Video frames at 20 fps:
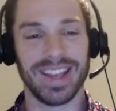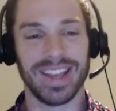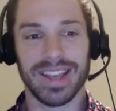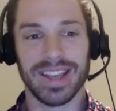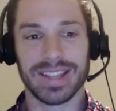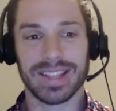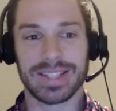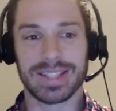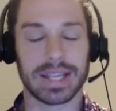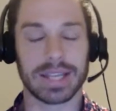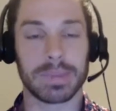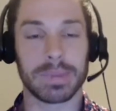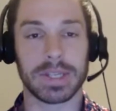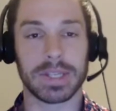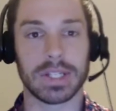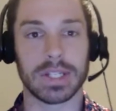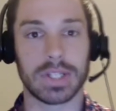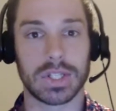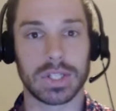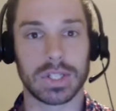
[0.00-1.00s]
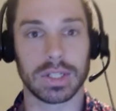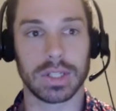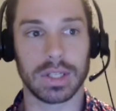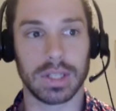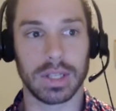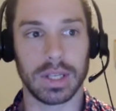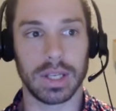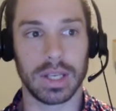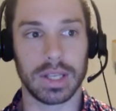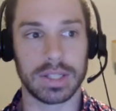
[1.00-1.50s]
text message
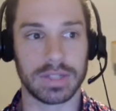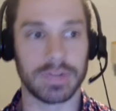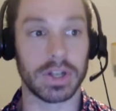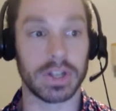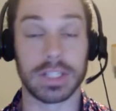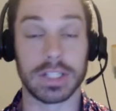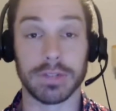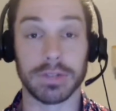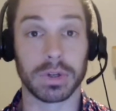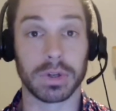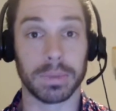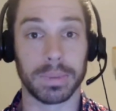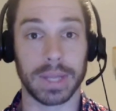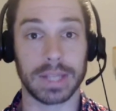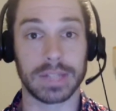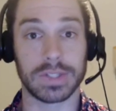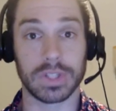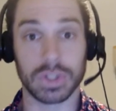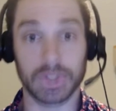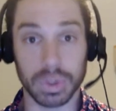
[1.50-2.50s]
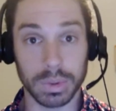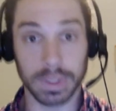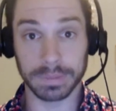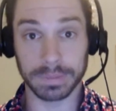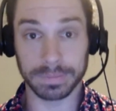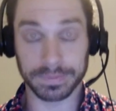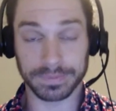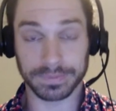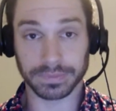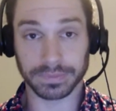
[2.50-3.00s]
is a very difficult place to do it
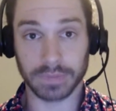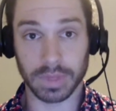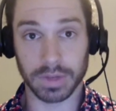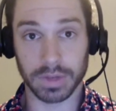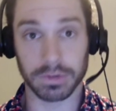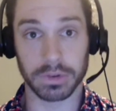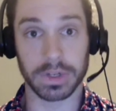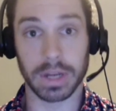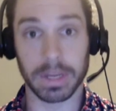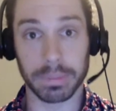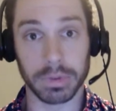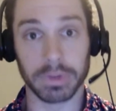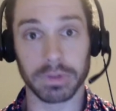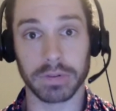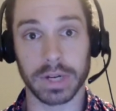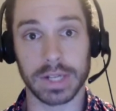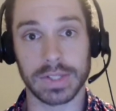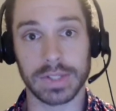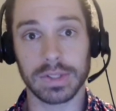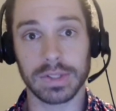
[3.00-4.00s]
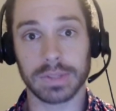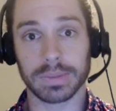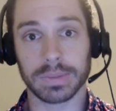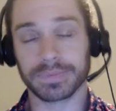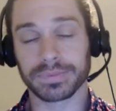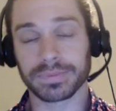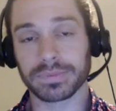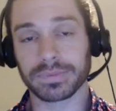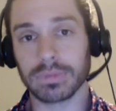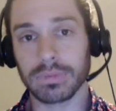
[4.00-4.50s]
for a number of reasons.
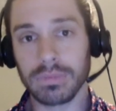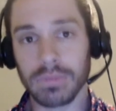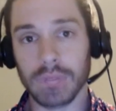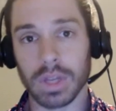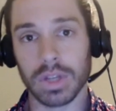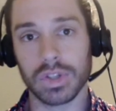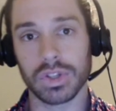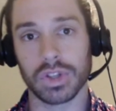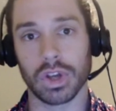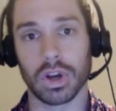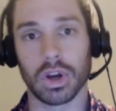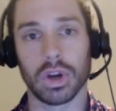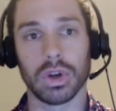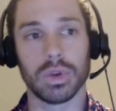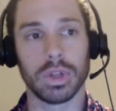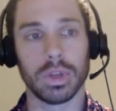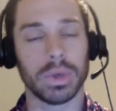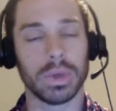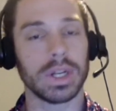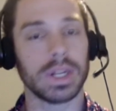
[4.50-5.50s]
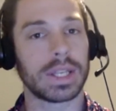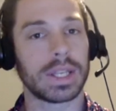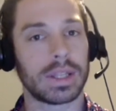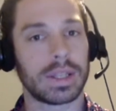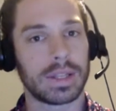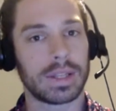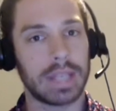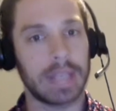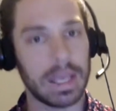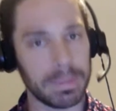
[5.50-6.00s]
So you want to
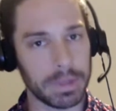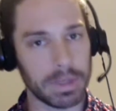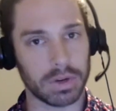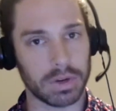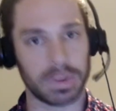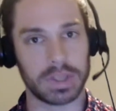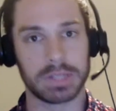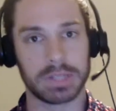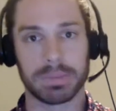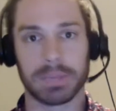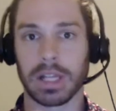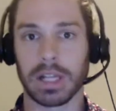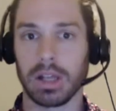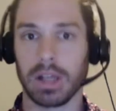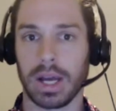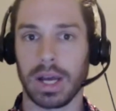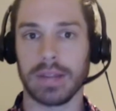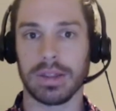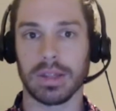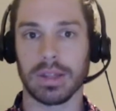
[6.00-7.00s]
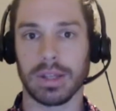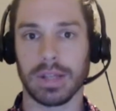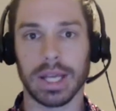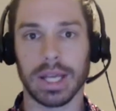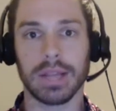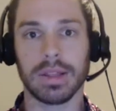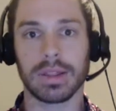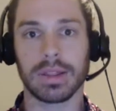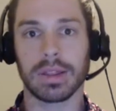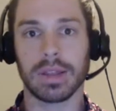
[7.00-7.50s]
keep the charisma, lighten the
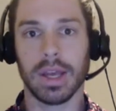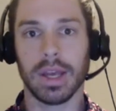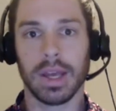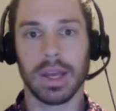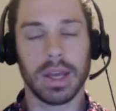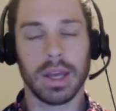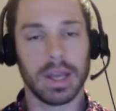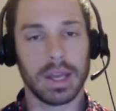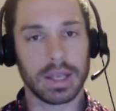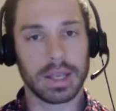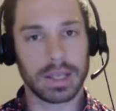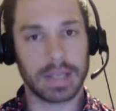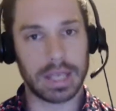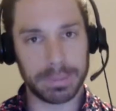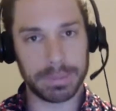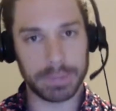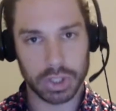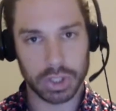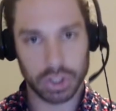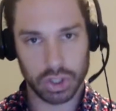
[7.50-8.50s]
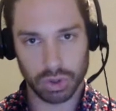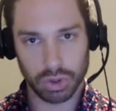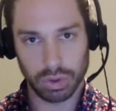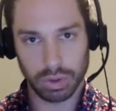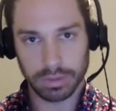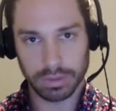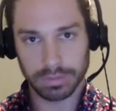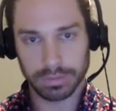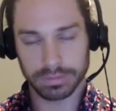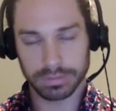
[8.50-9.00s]
length, keep it
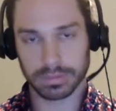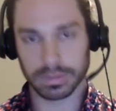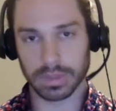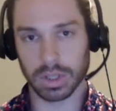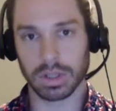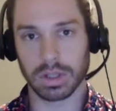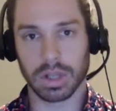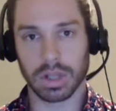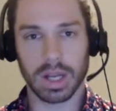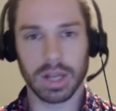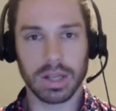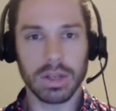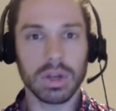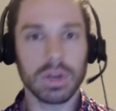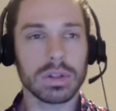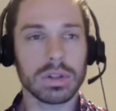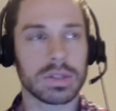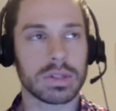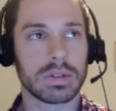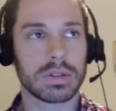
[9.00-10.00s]
short online, not